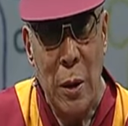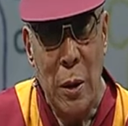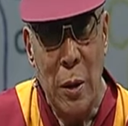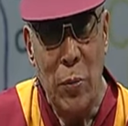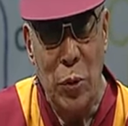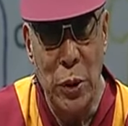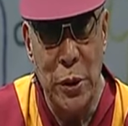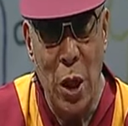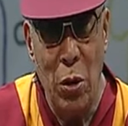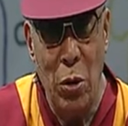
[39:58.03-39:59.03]
The Buddhist
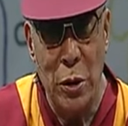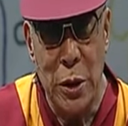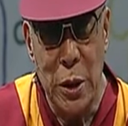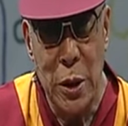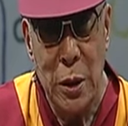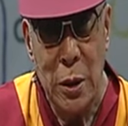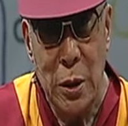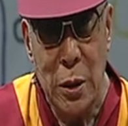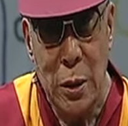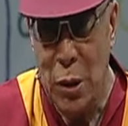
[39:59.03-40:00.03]
psychology,
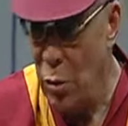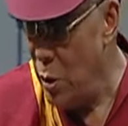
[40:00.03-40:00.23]
psychology